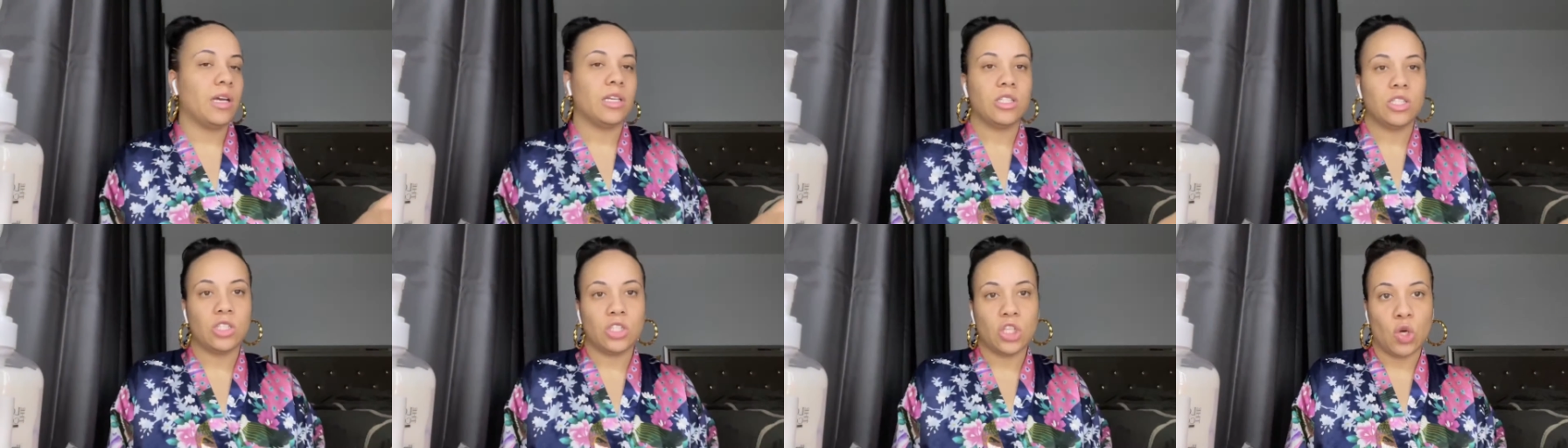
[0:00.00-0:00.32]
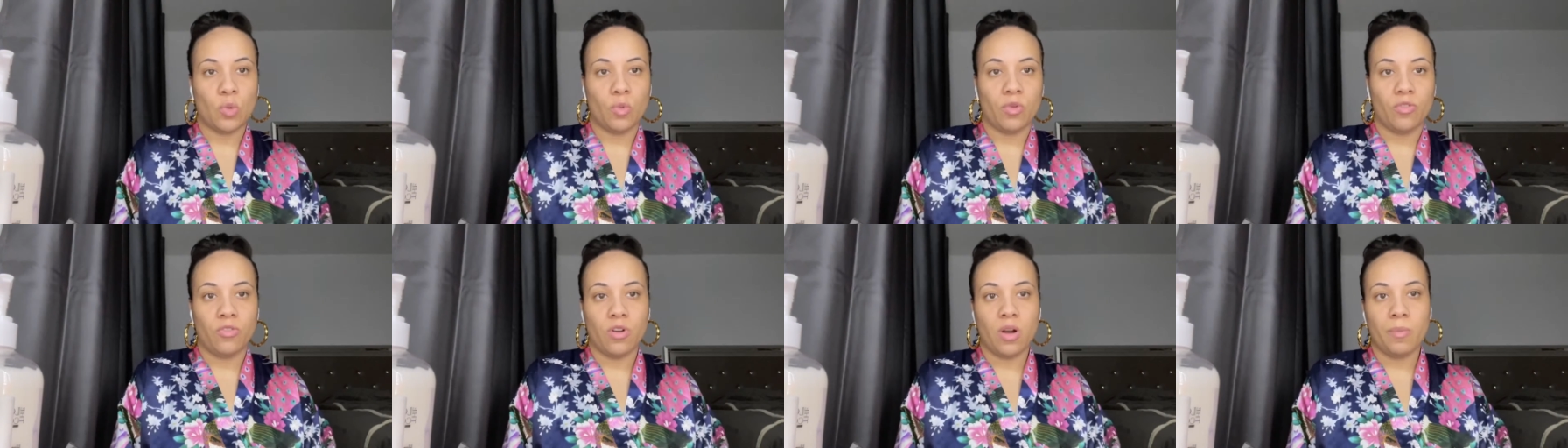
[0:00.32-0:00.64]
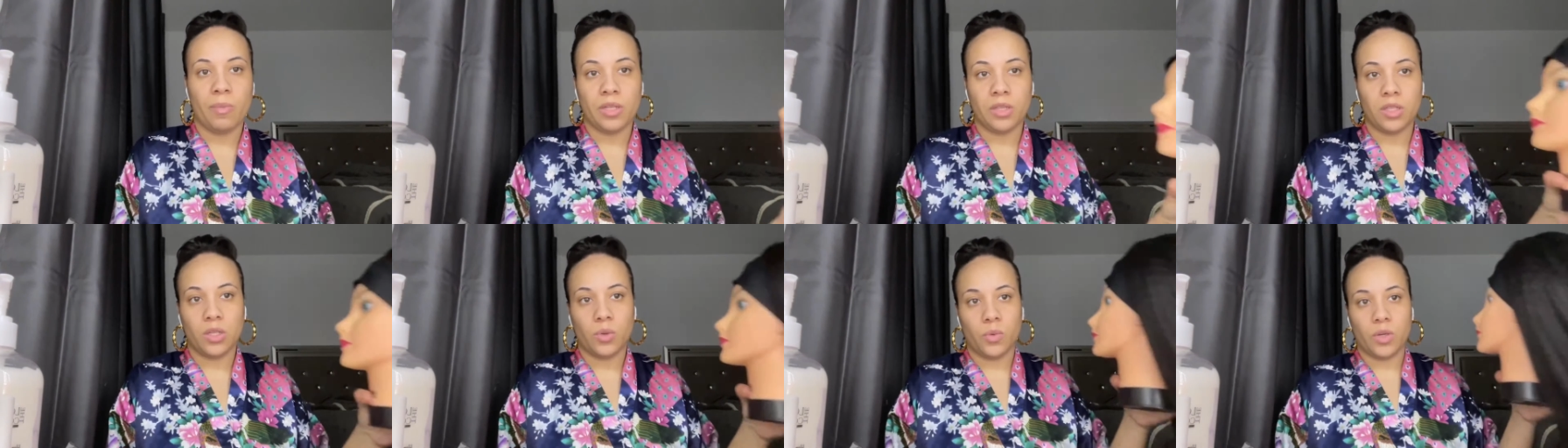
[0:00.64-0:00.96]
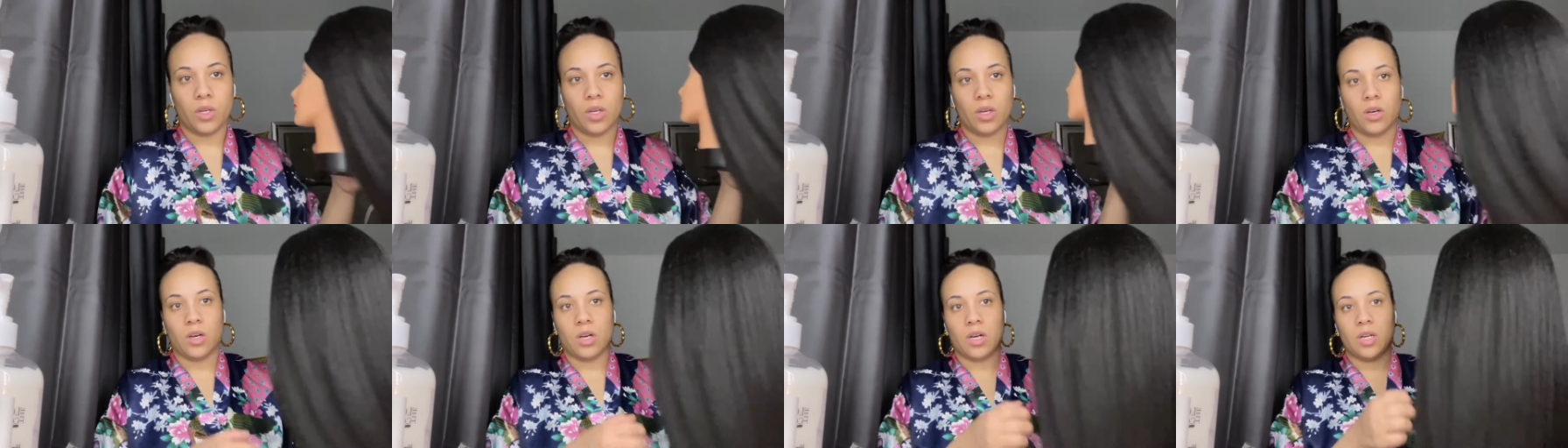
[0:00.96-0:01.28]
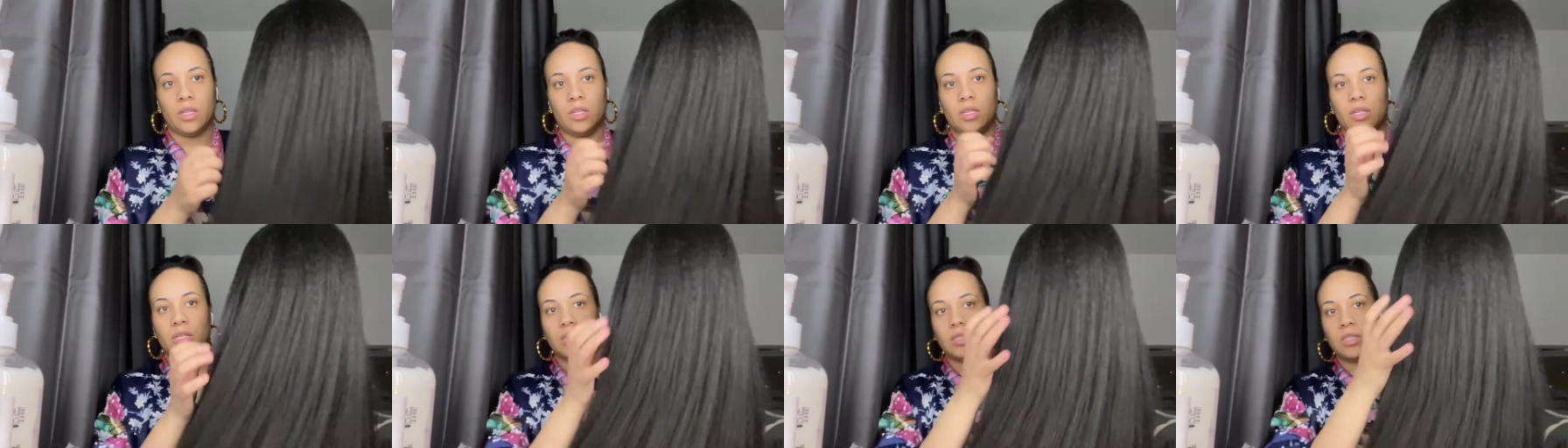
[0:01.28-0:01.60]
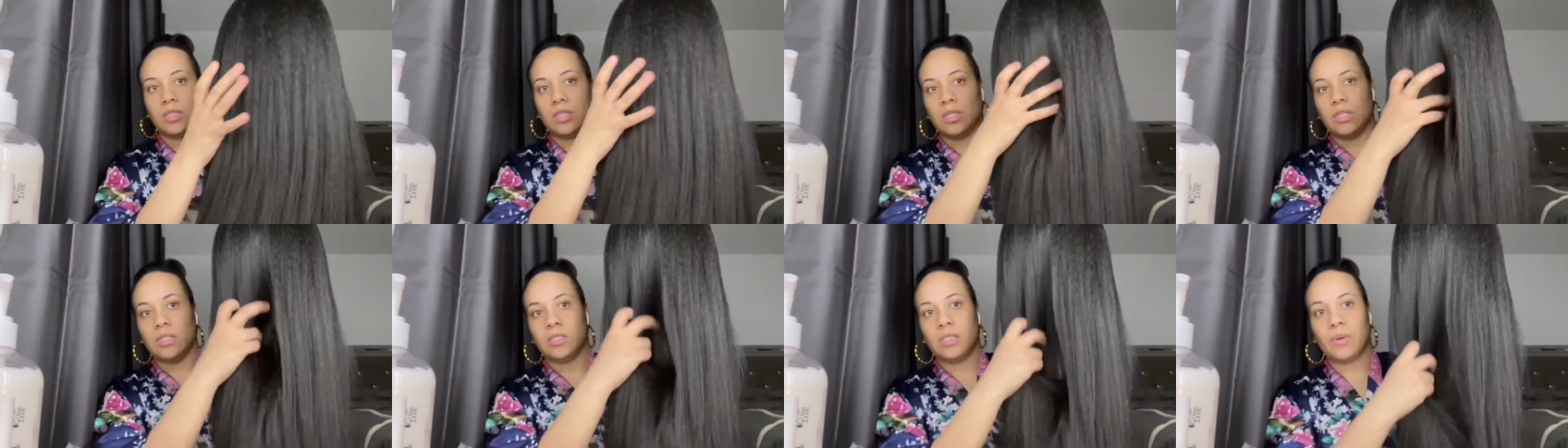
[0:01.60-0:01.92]
so before i put the wig on
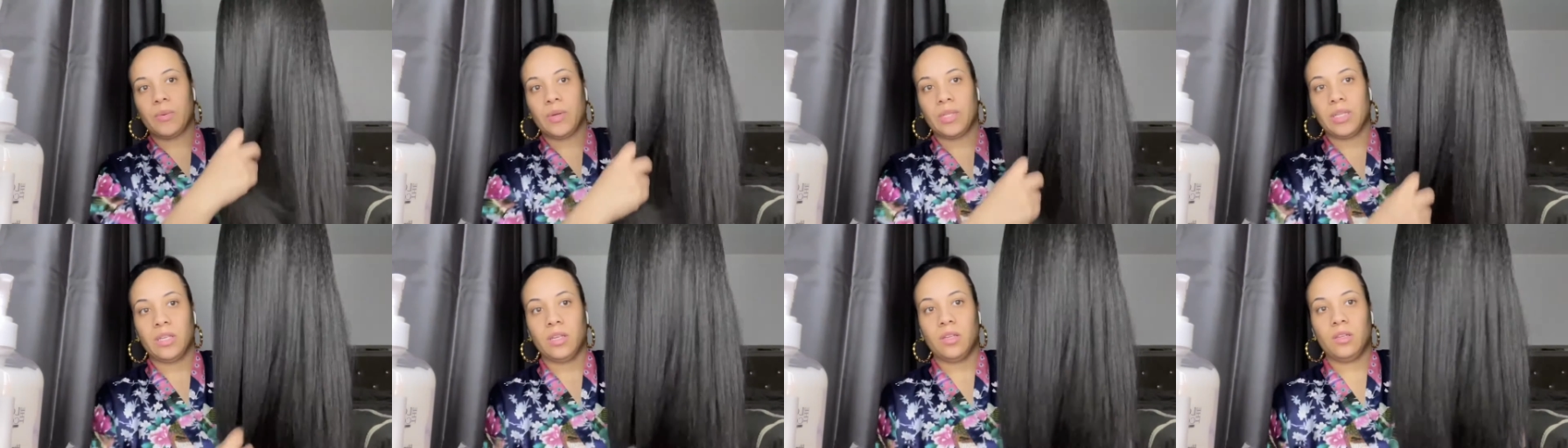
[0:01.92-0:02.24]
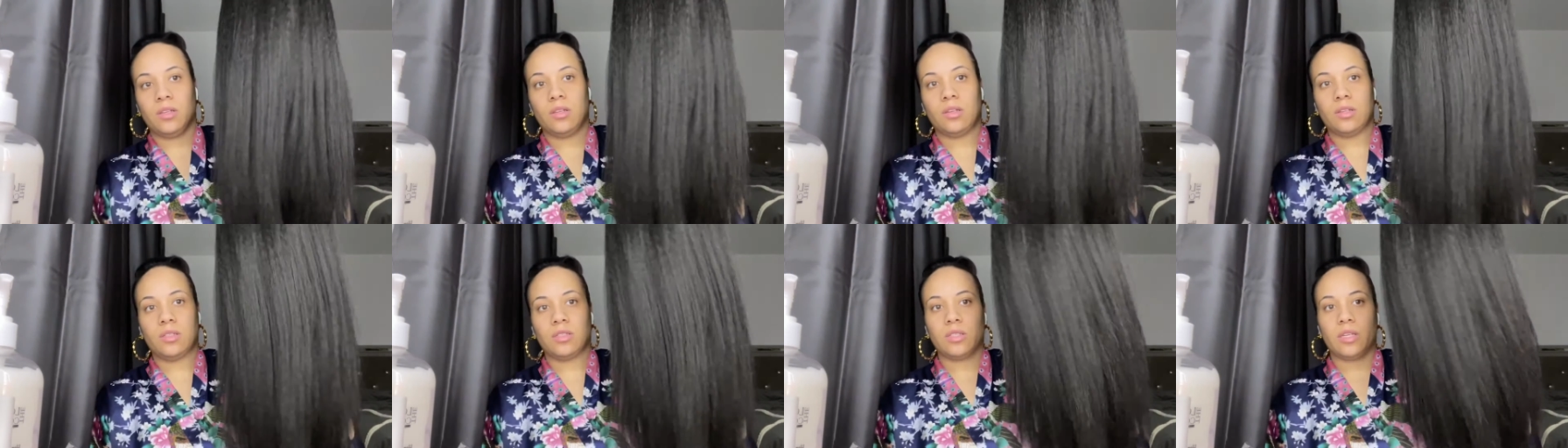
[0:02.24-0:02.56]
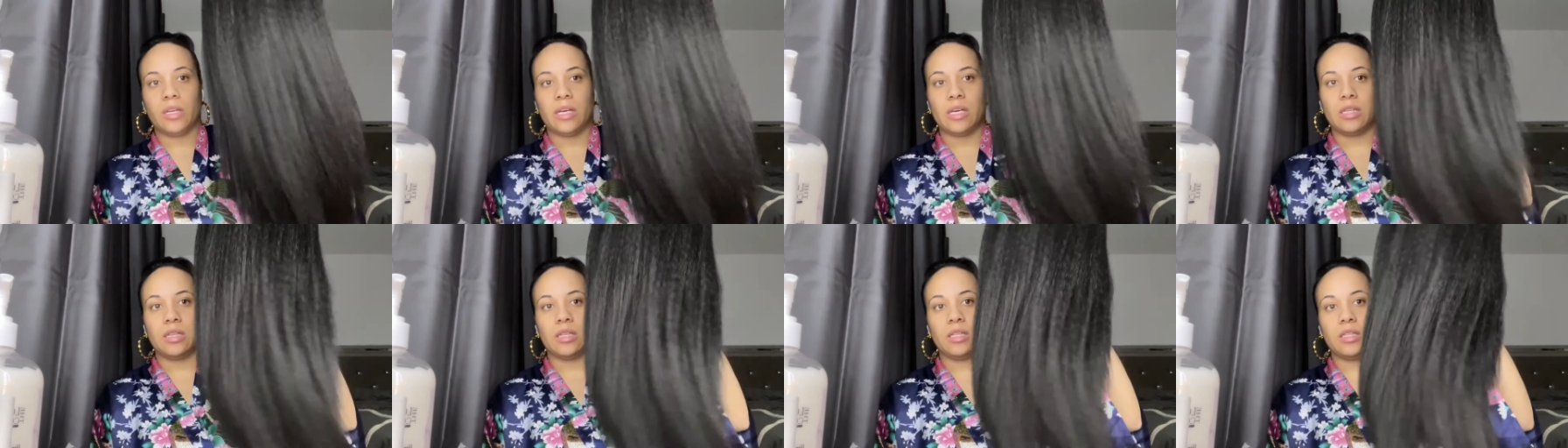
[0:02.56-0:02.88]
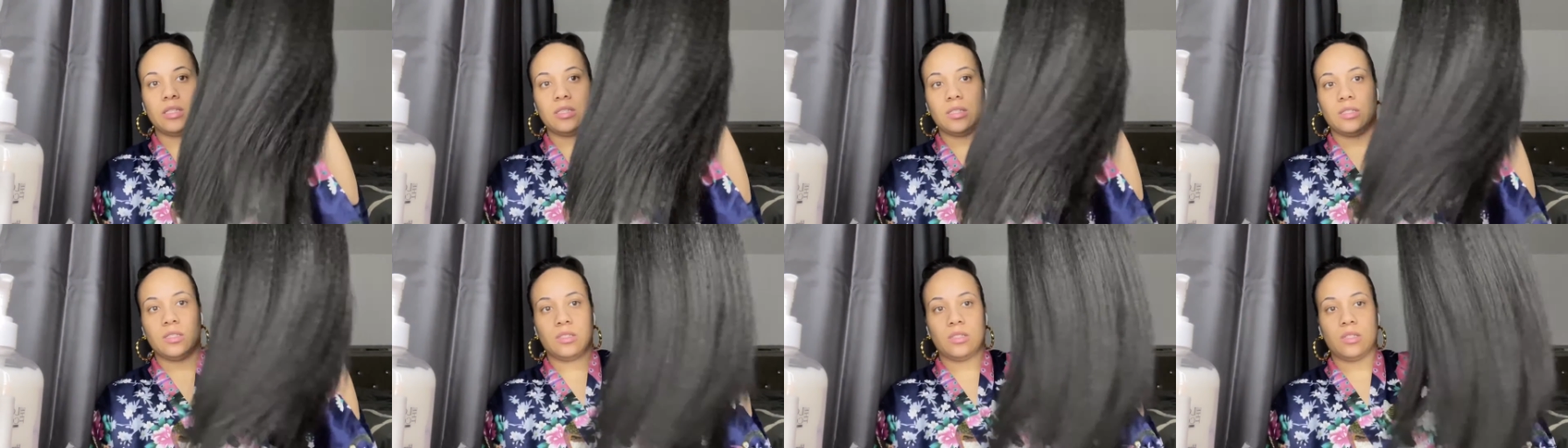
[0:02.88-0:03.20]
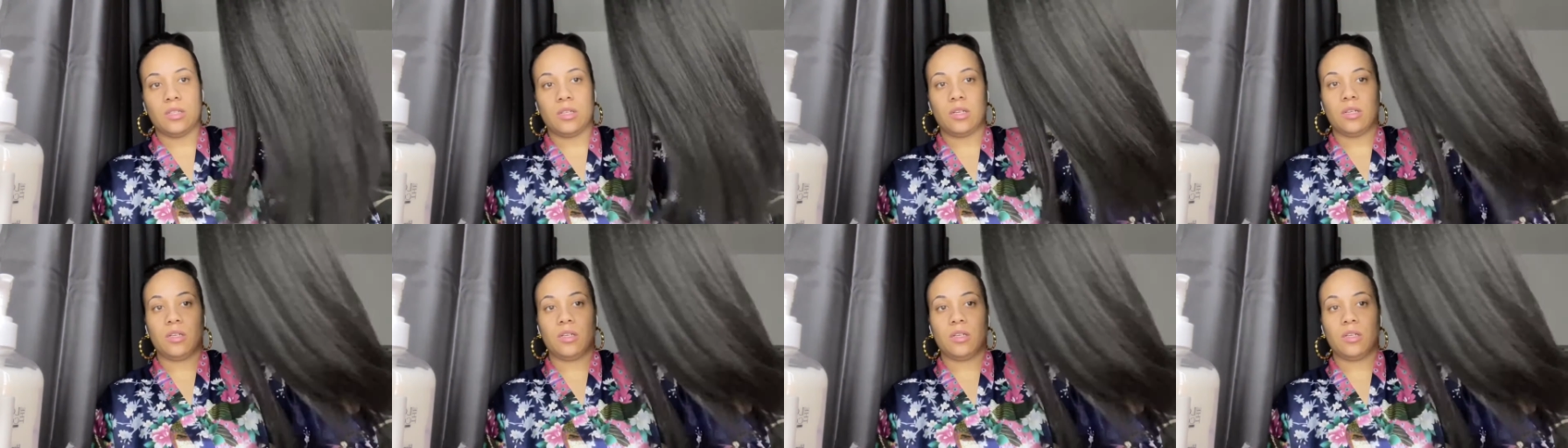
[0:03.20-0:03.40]
this is what it looks like this is a